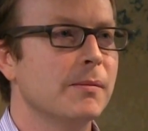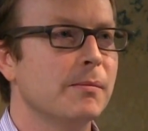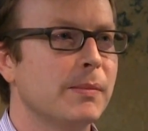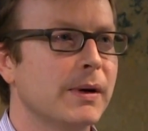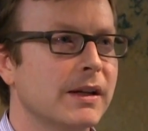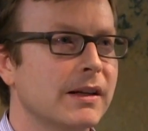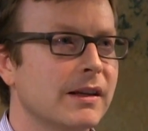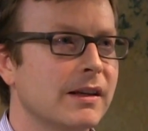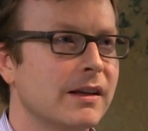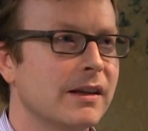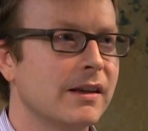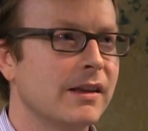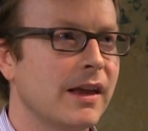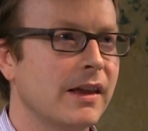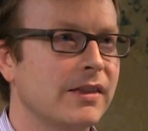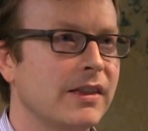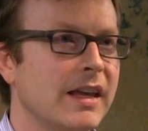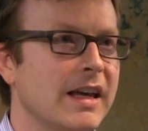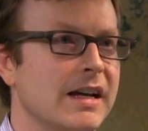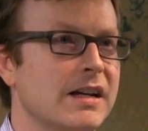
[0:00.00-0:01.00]
But
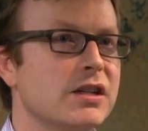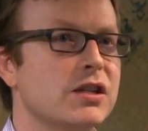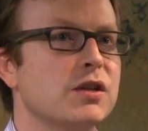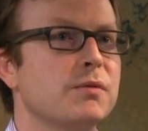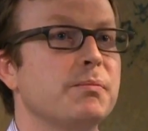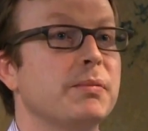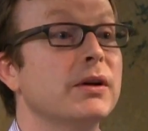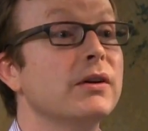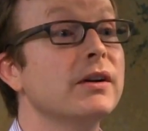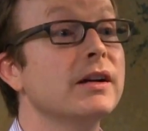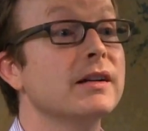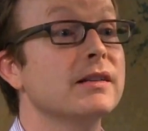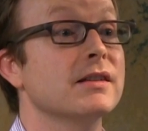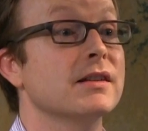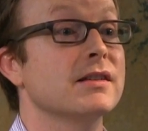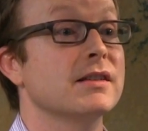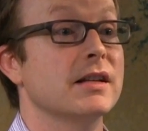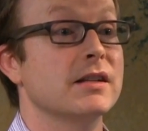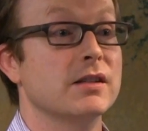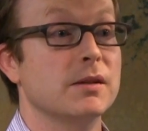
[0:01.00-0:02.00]
that they experience
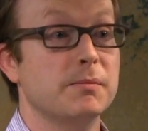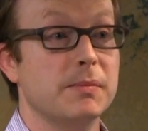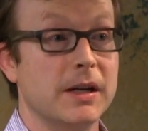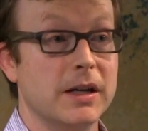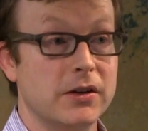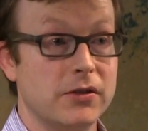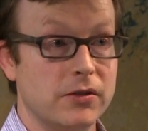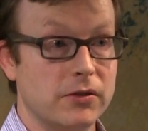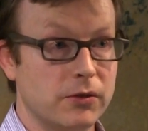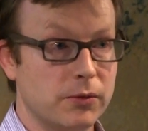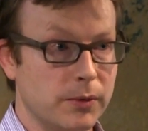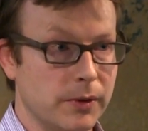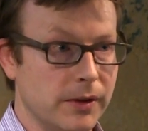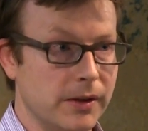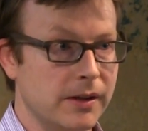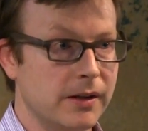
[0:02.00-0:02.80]
a sense of patience with